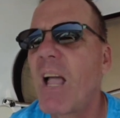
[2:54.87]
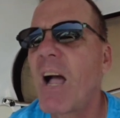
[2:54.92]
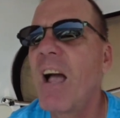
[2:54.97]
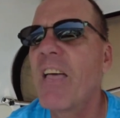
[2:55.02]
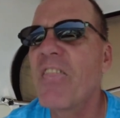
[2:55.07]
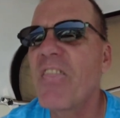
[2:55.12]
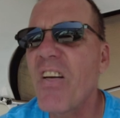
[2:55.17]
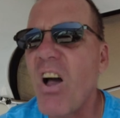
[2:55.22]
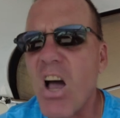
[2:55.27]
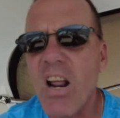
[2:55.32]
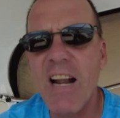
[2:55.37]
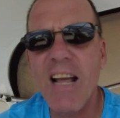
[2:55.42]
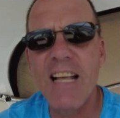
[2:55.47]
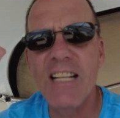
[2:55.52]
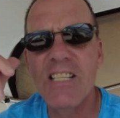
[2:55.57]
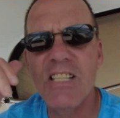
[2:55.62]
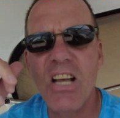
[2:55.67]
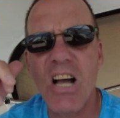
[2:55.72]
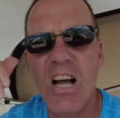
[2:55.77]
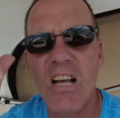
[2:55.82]
I thought I
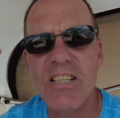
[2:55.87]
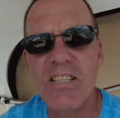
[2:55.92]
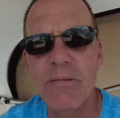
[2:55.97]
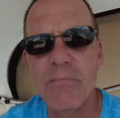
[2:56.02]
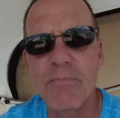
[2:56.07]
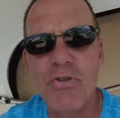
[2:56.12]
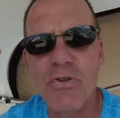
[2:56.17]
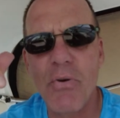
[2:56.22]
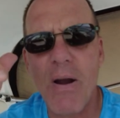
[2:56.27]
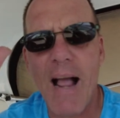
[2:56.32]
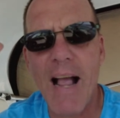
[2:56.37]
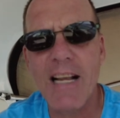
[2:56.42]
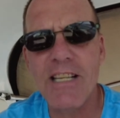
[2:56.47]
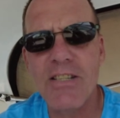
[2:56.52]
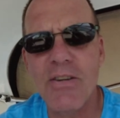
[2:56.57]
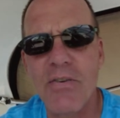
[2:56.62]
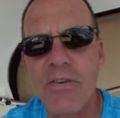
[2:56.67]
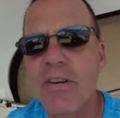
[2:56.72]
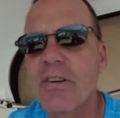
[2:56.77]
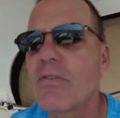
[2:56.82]
had saw some
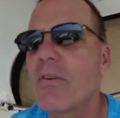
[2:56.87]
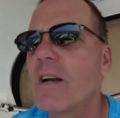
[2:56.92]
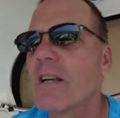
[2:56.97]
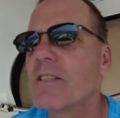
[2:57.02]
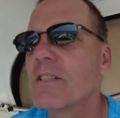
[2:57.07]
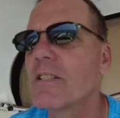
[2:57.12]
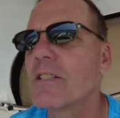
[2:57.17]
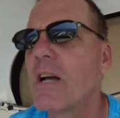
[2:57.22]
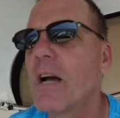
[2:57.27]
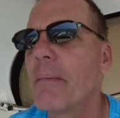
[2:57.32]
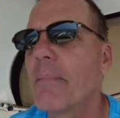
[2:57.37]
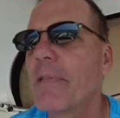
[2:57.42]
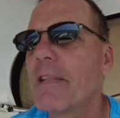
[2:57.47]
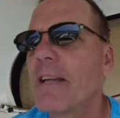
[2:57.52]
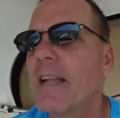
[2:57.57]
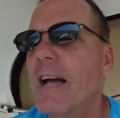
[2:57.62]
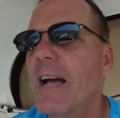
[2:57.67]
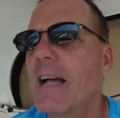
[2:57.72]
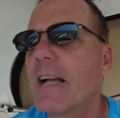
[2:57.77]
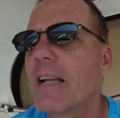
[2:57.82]
tracks going across the top of
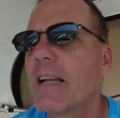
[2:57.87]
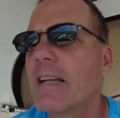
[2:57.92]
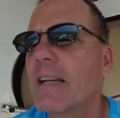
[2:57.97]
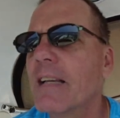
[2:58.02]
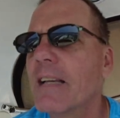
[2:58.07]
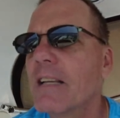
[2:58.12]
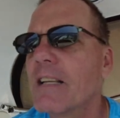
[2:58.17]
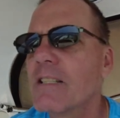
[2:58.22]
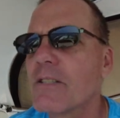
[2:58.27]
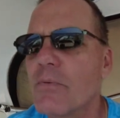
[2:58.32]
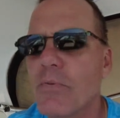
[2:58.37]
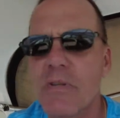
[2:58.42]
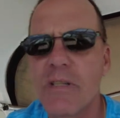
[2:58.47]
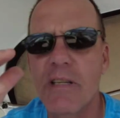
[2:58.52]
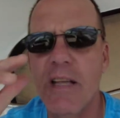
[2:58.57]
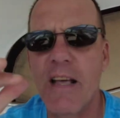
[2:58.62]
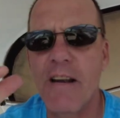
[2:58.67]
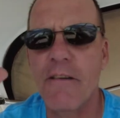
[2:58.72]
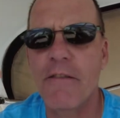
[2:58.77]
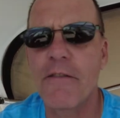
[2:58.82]
the deck because it
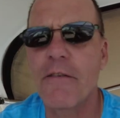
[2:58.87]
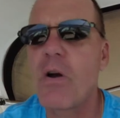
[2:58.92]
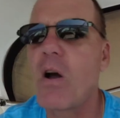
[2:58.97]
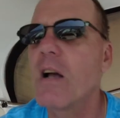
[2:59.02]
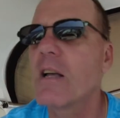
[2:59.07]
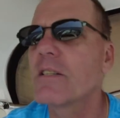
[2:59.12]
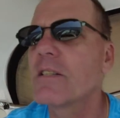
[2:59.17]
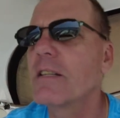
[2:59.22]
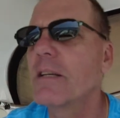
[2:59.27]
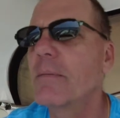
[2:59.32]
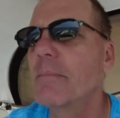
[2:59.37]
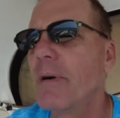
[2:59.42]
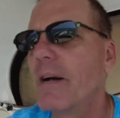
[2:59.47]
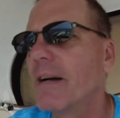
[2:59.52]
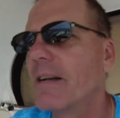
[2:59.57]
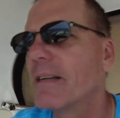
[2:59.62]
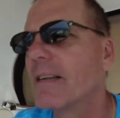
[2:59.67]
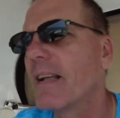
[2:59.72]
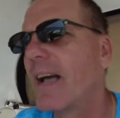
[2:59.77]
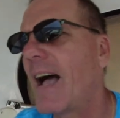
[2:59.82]
was kind of frosty,
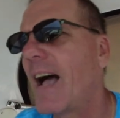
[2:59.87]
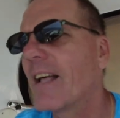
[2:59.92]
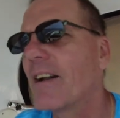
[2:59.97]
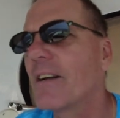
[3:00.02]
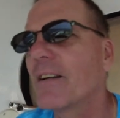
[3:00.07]
but I